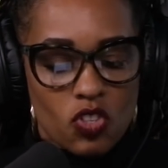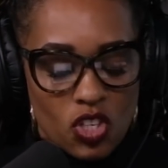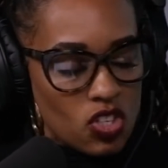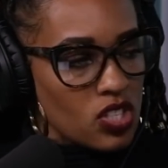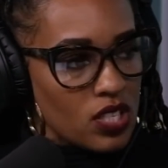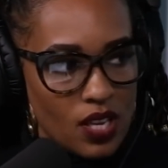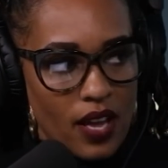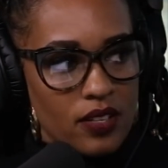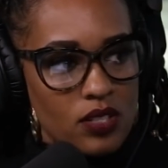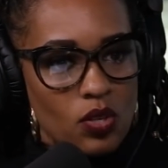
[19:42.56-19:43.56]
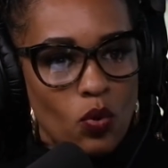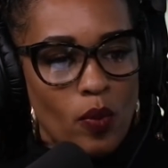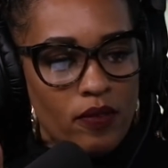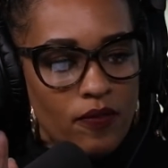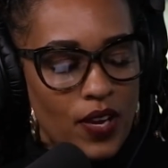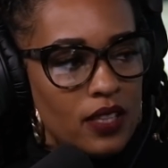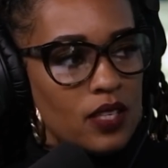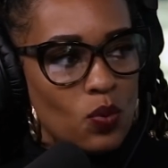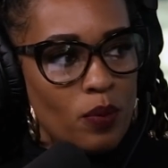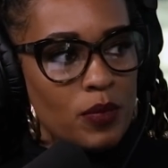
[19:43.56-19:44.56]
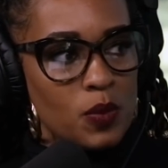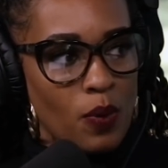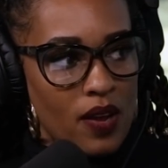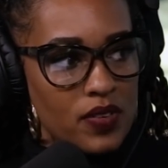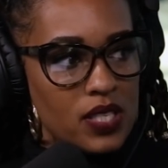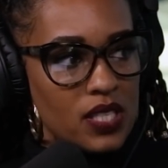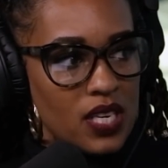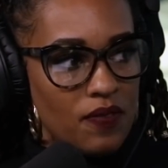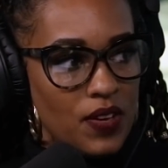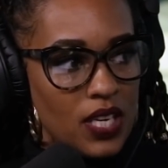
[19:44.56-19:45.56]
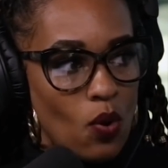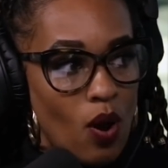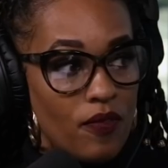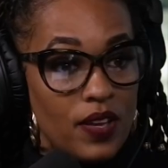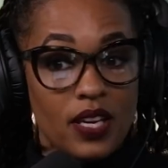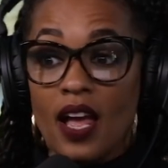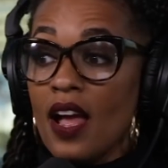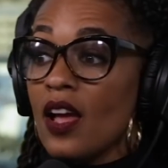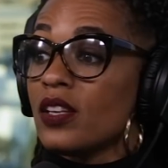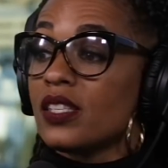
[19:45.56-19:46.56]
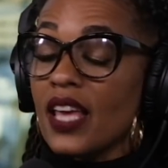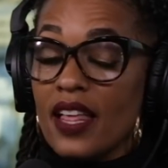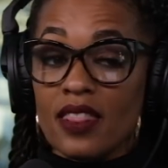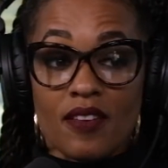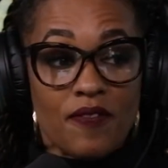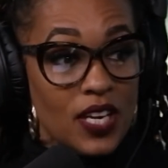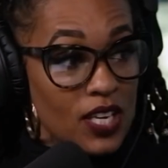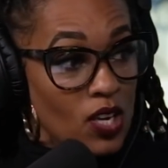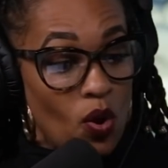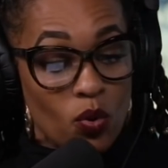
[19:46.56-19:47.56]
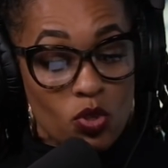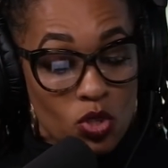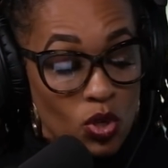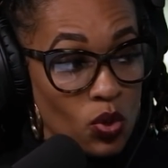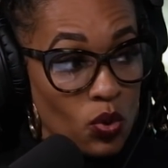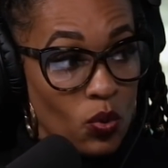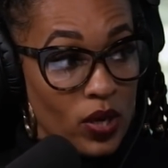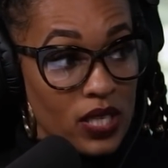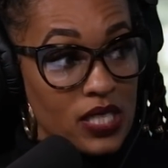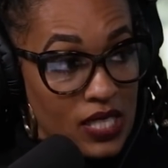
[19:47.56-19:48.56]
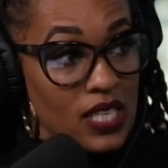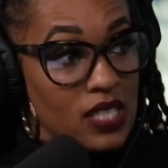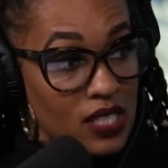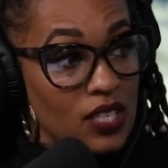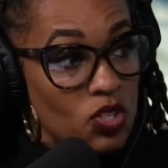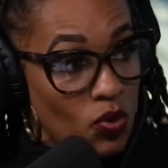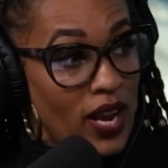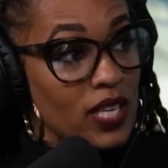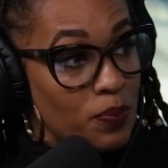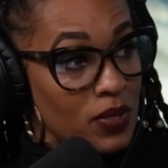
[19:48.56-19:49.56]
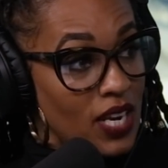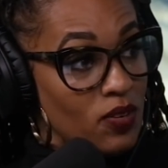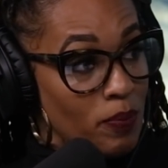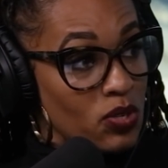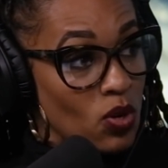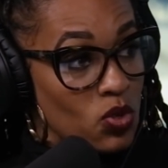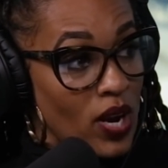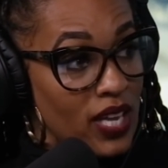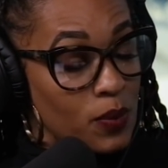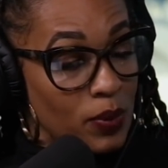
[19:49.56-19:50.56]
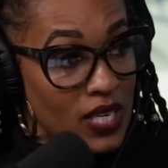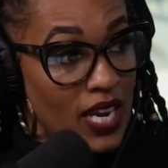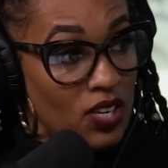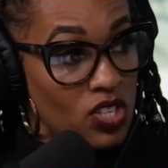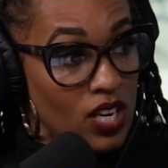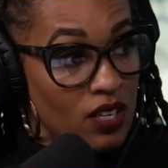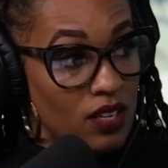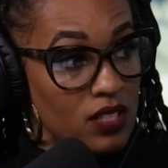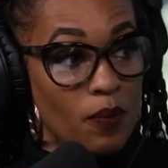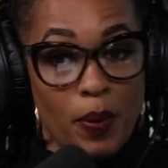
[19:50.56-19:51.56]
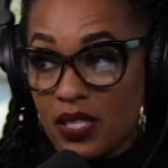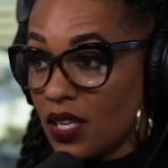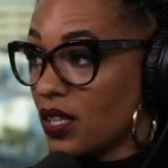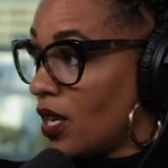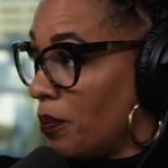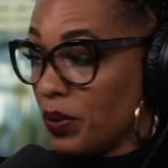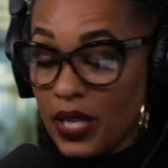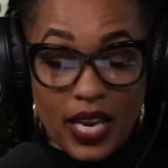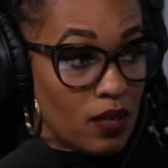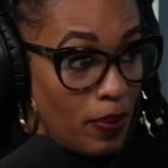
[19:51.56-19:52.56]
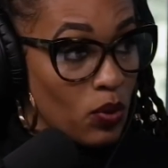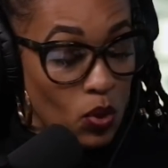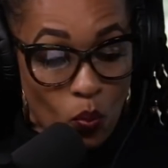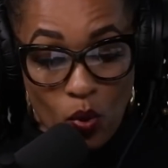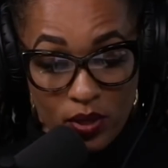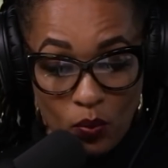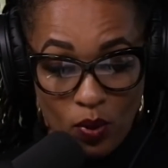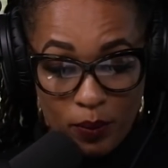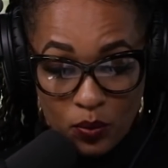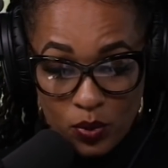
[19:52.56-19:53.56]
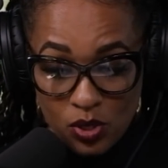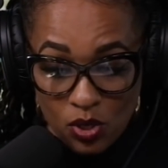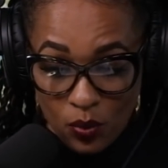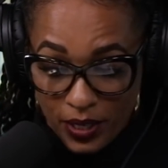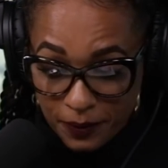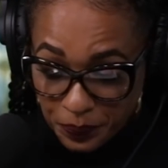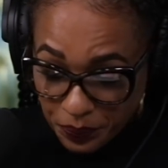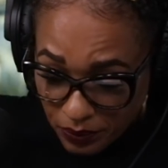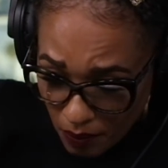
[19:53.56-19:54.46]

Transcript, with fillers: she just decided to invade this woman's privacy, take video of it, send the video to DC transportate Metro Transportation mm. to basically complain about the, what the woman was doing.